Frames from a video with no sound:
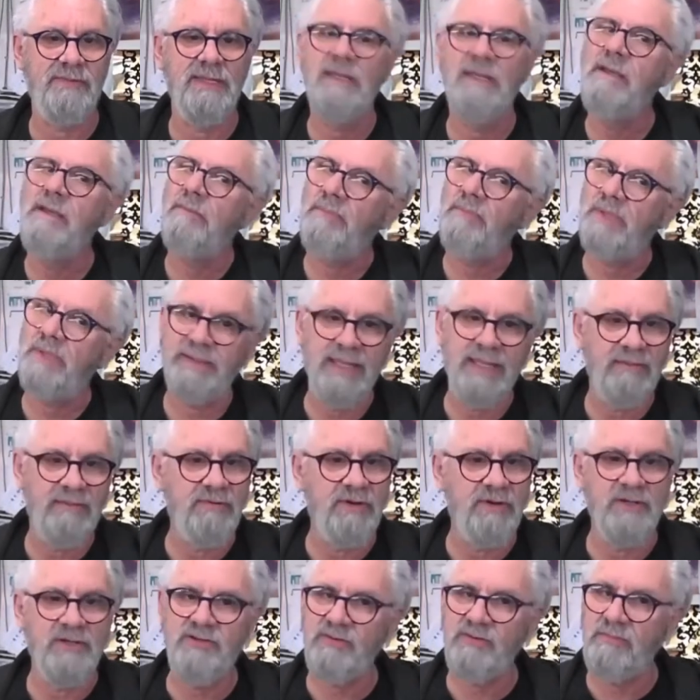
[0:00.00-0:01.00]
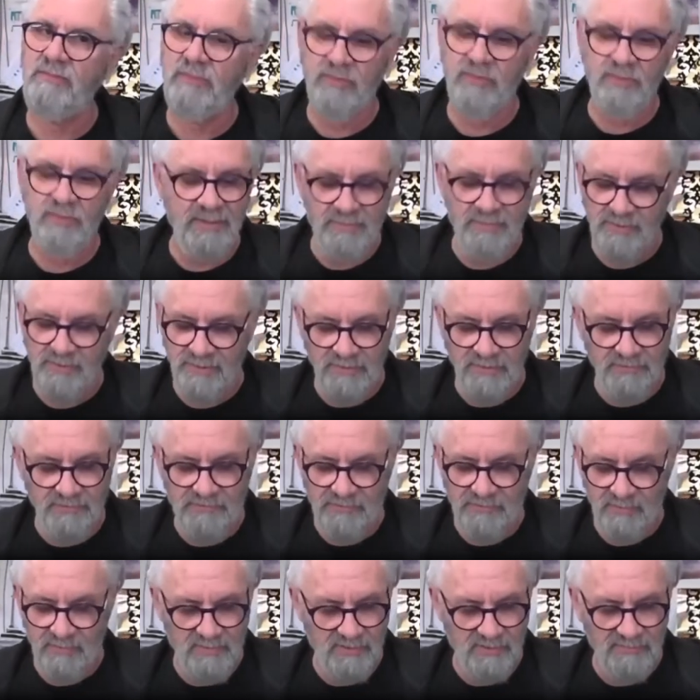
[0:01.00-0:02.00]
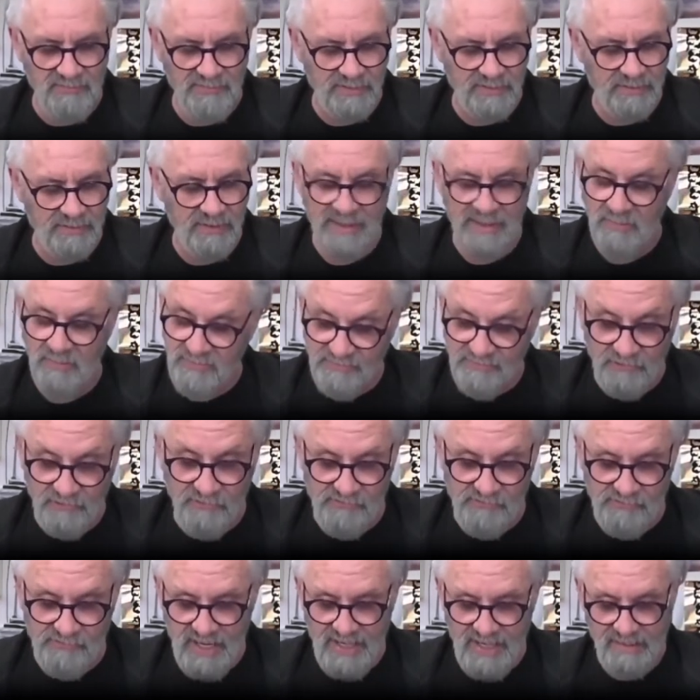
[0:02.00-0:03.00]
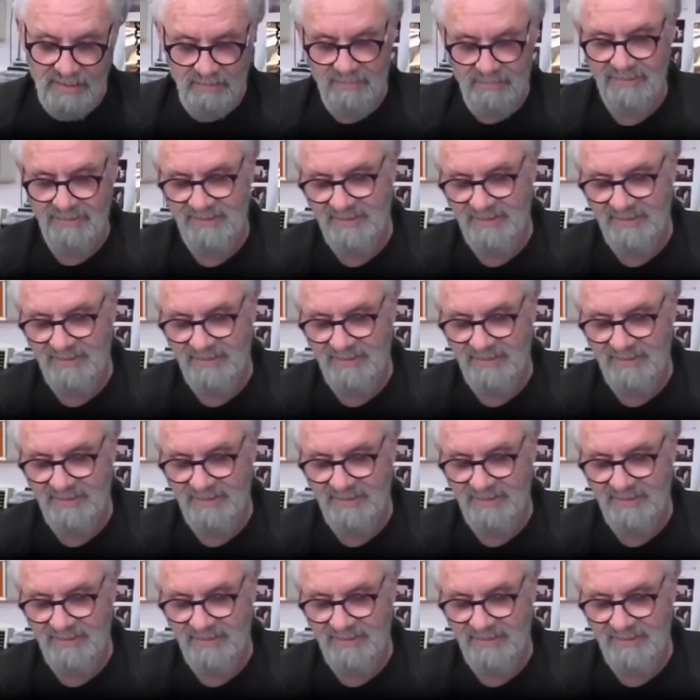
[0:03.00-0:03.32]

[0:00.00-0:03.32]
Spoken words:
but they reproduced it perfectly. It was insane.